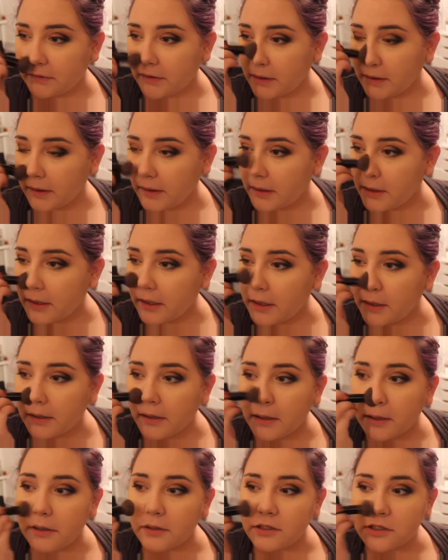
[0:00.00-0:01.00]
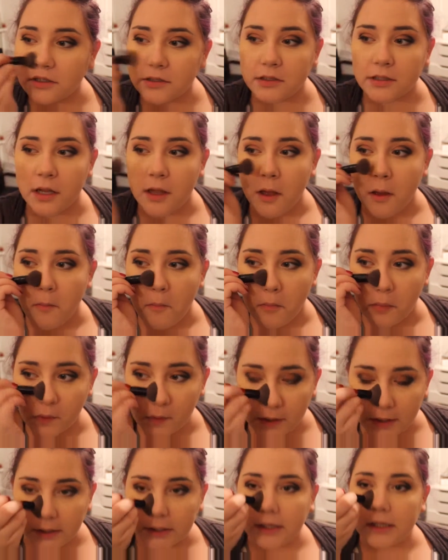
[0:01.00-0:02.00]
guy again and just
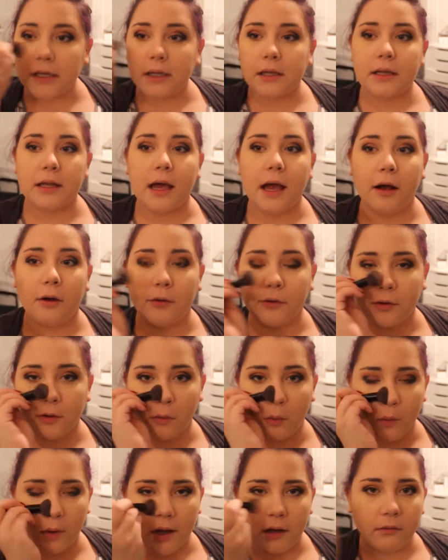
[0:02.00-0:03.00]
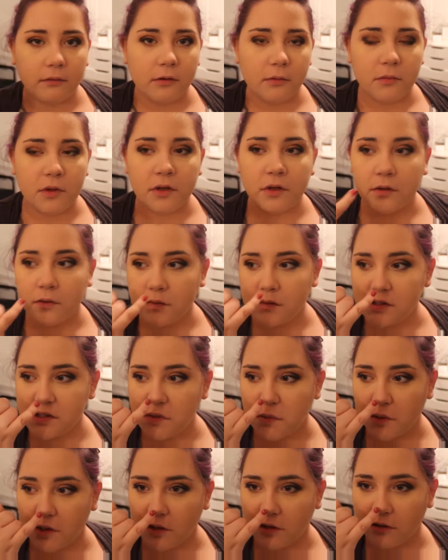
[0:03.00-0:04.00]
blend it out away from the nose.
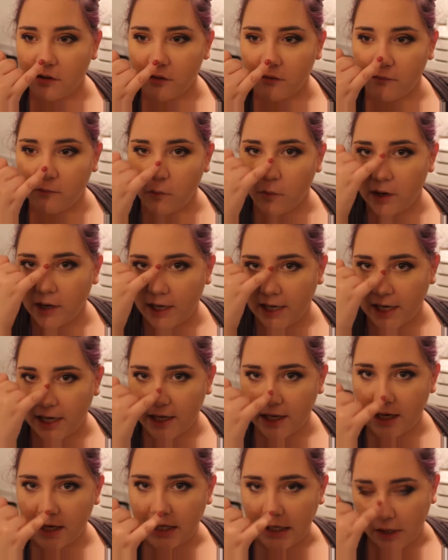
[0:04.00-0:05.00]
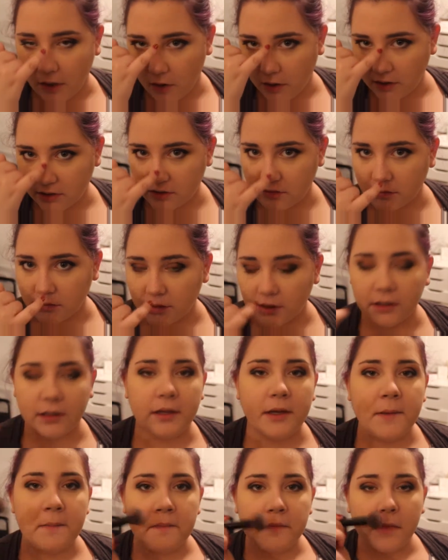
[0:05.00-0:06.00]
You want to avoid getting any contour
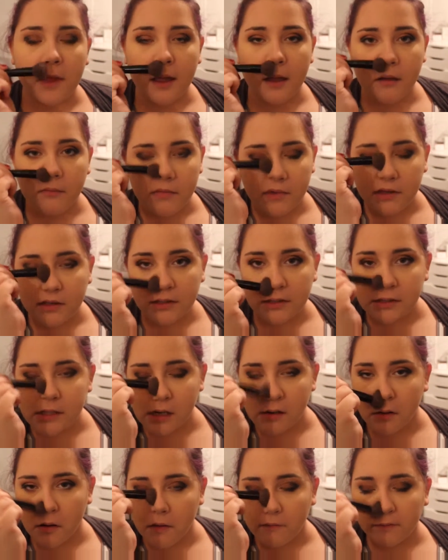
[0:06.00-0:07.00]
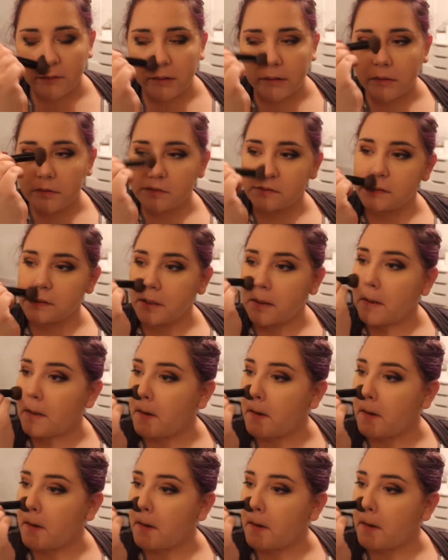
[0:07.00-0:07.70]
in the center of your nose.